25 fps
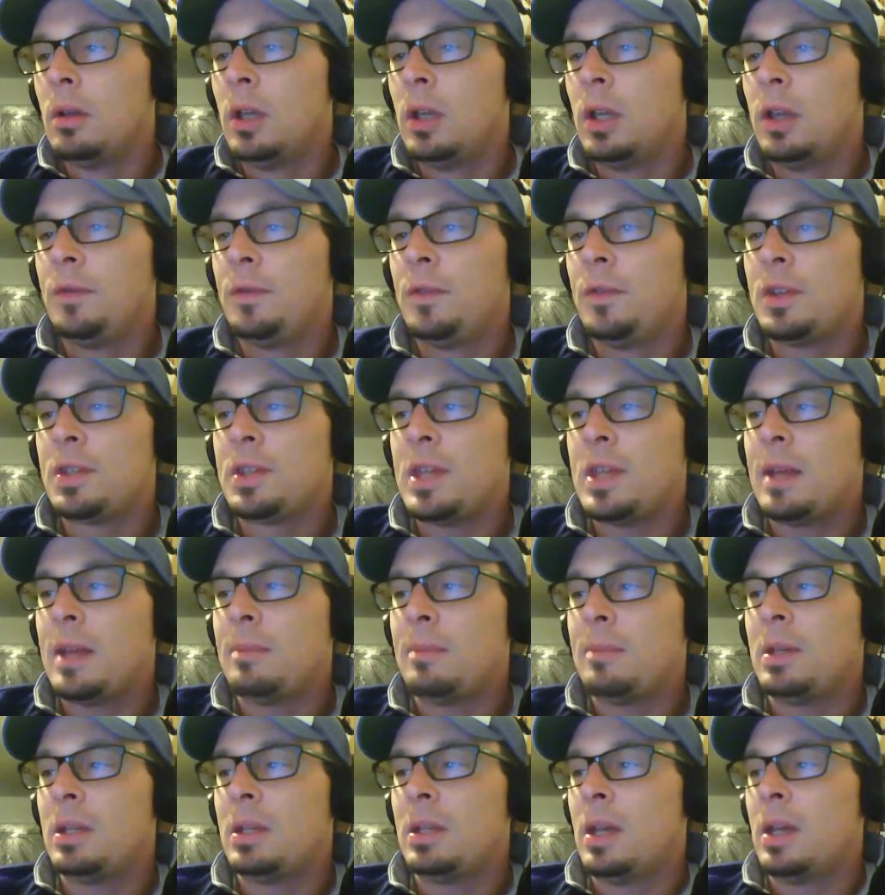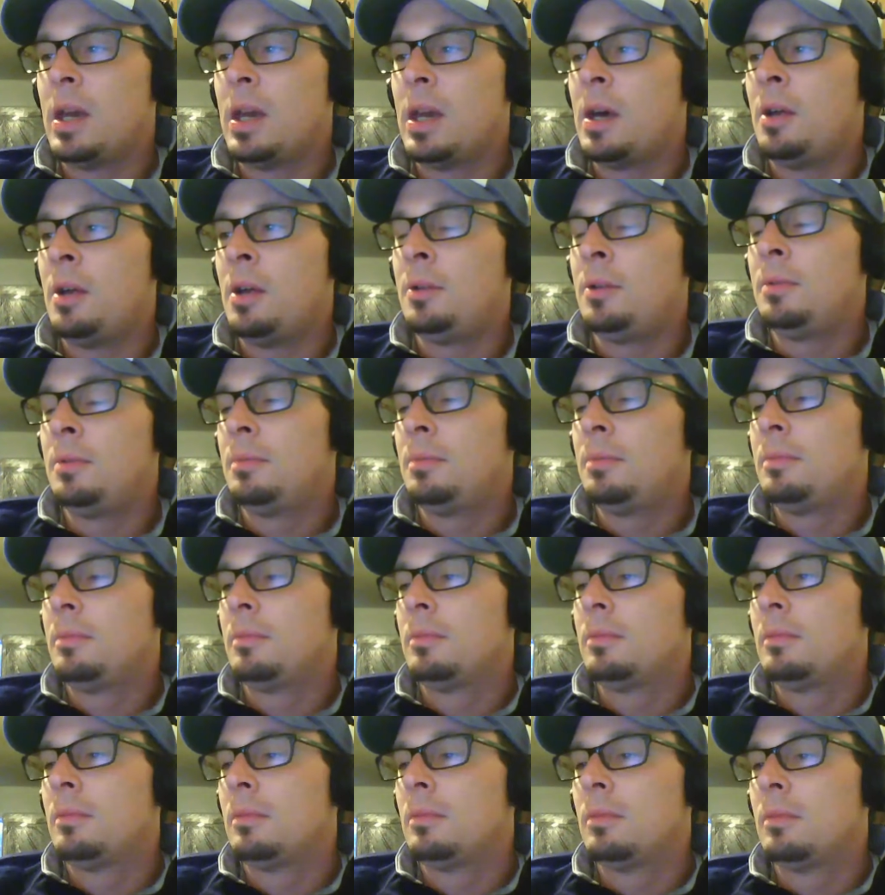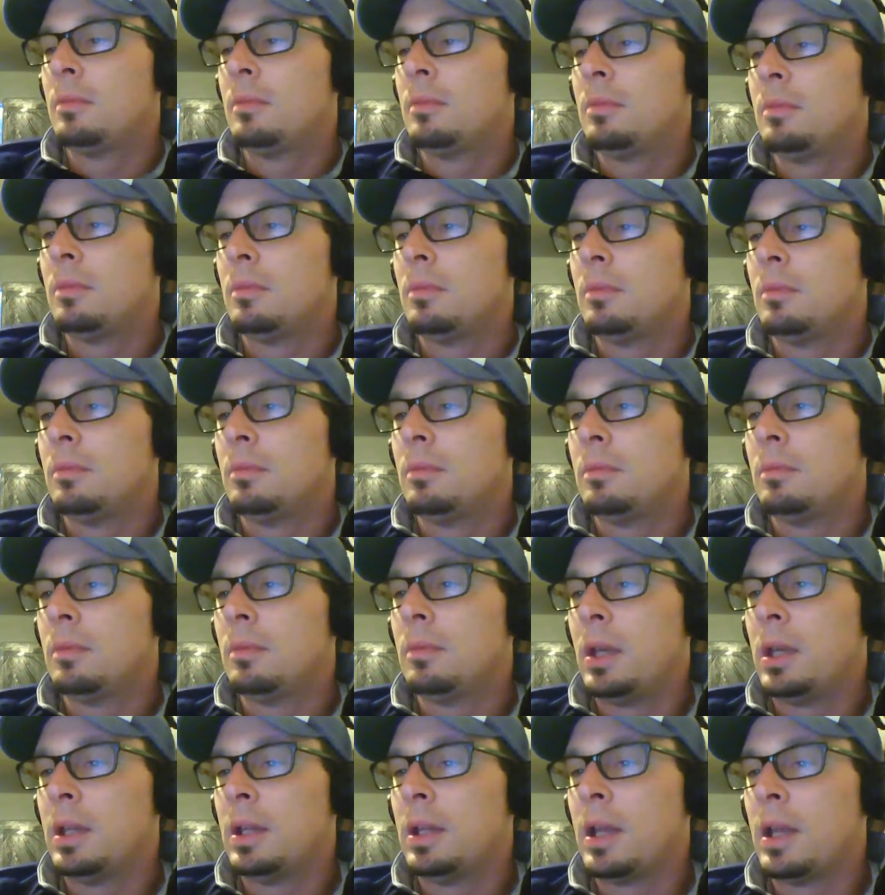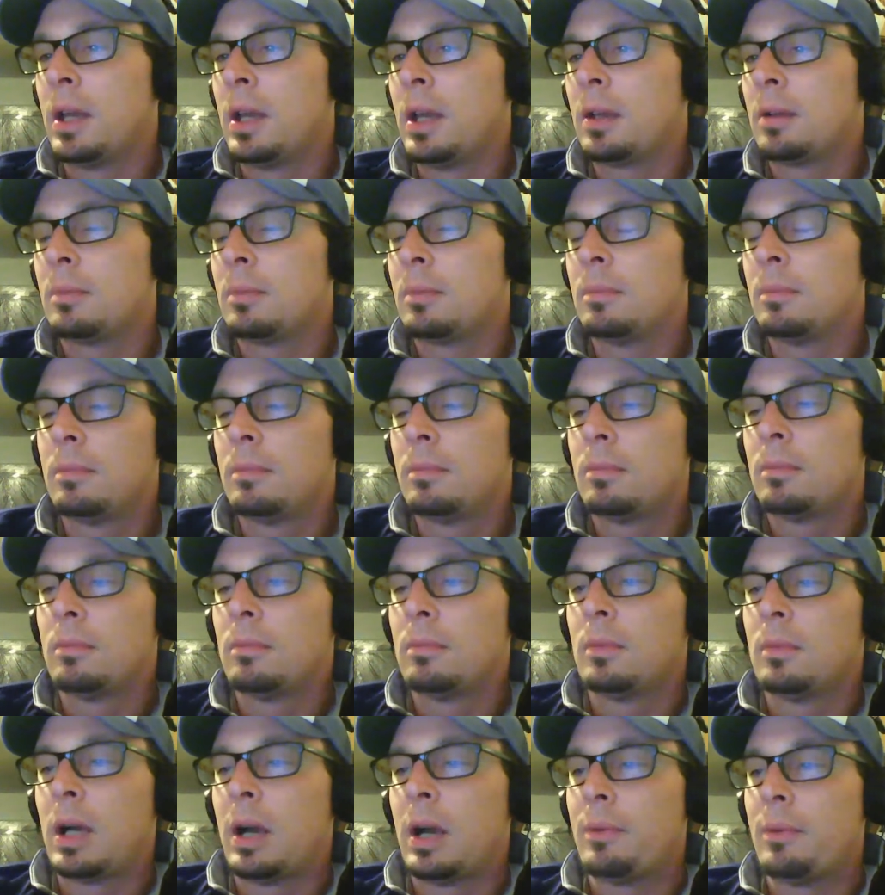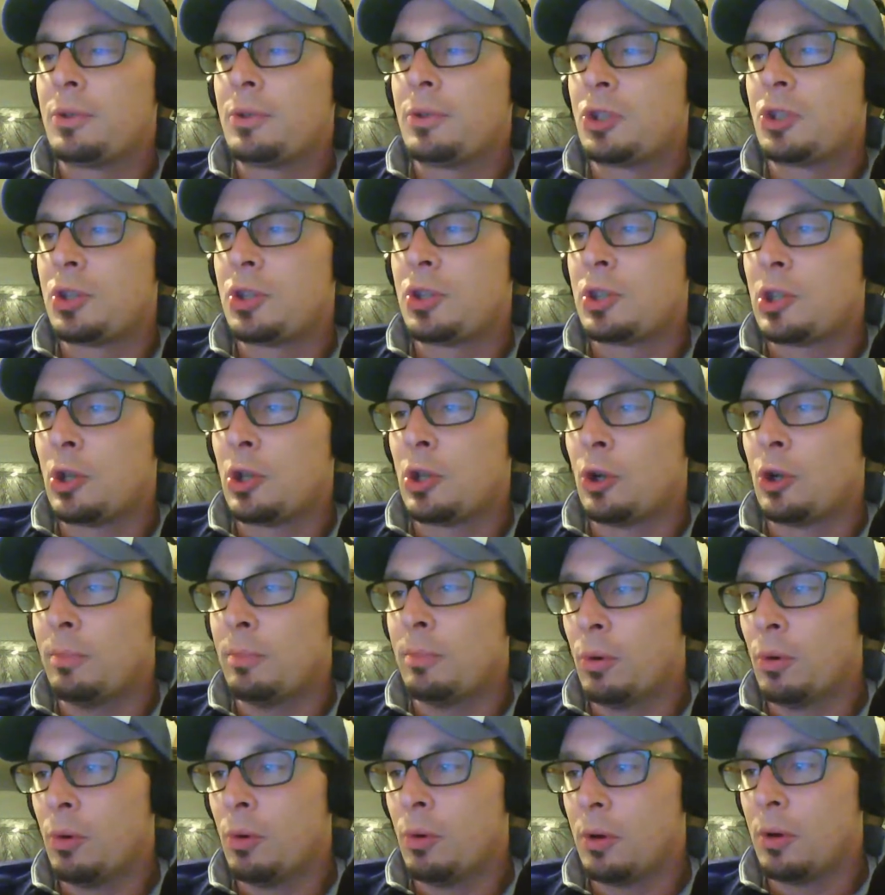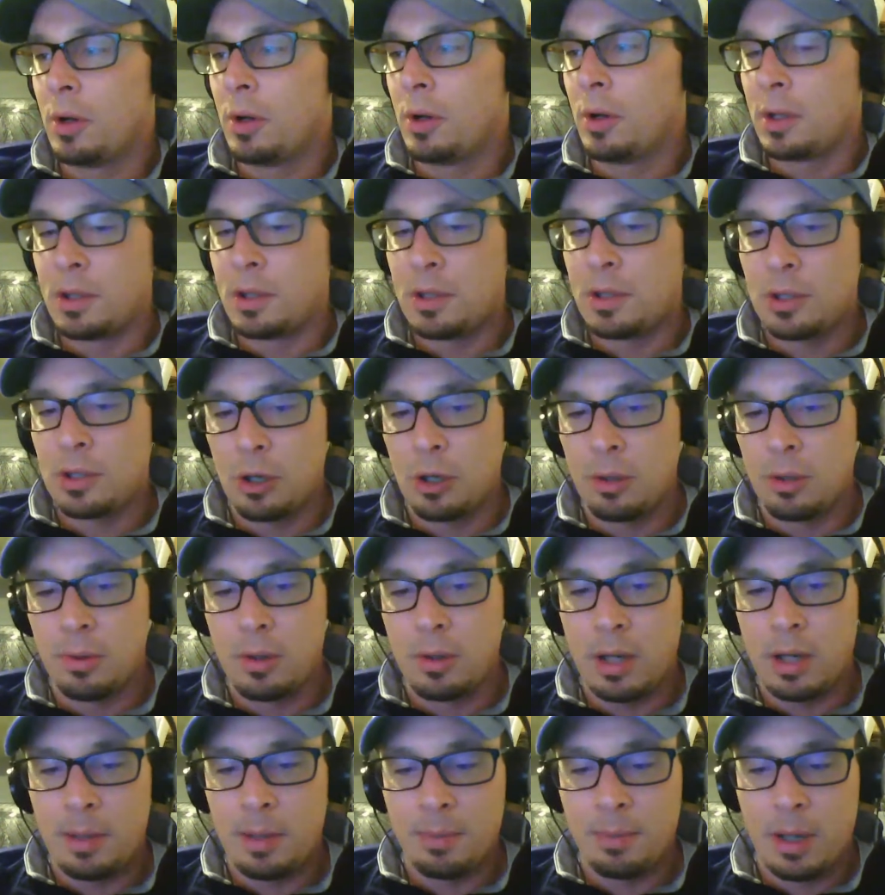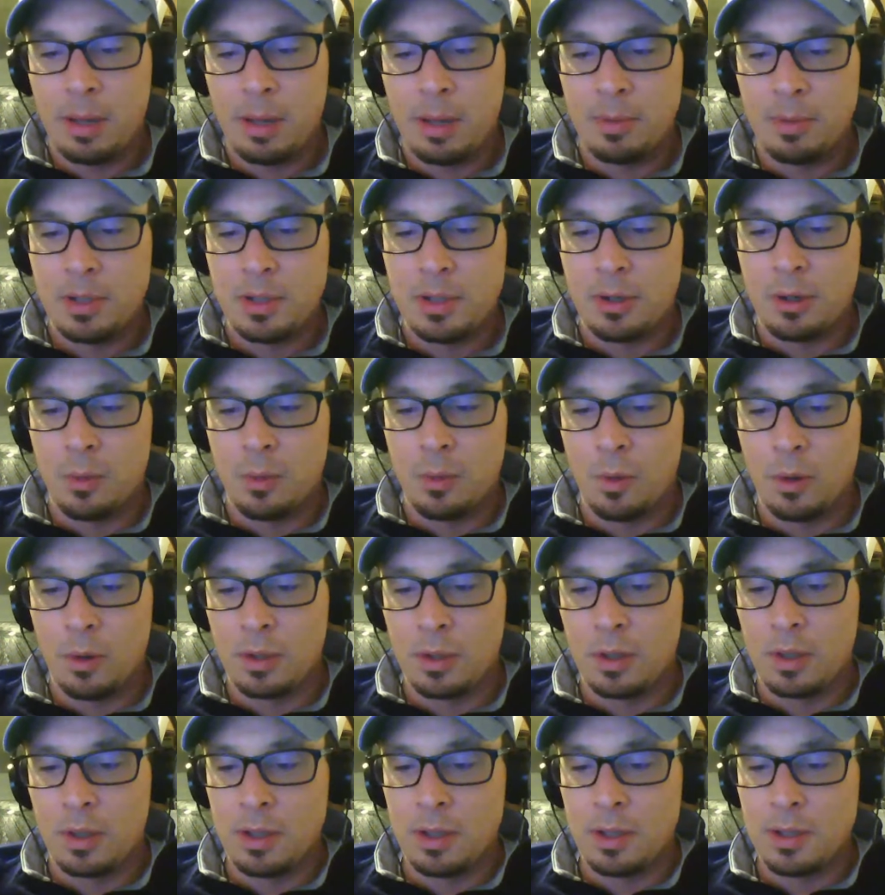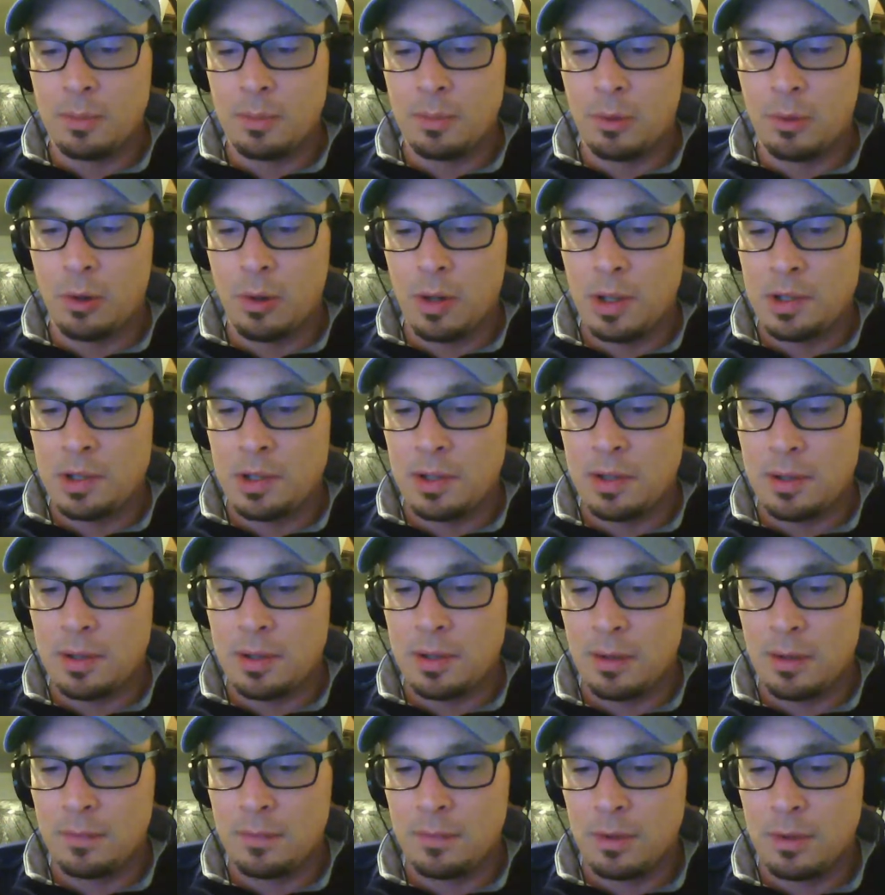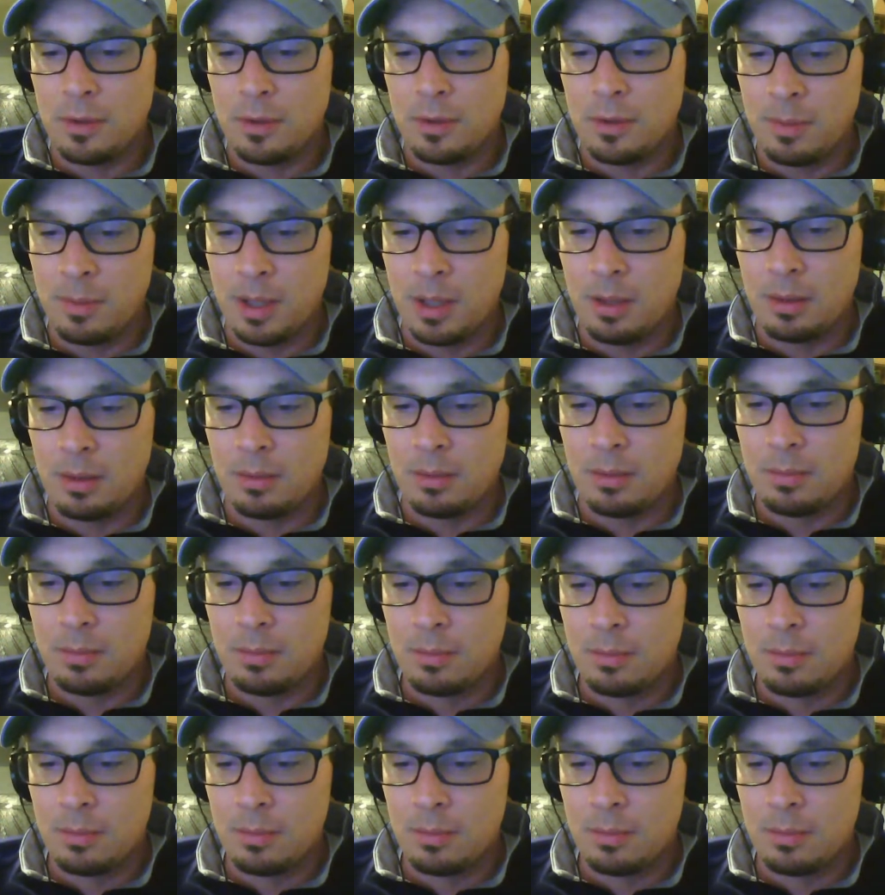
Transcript: if you sat me down and I was just so bored and sober, I'd probably start working on some crazy stuff too, man.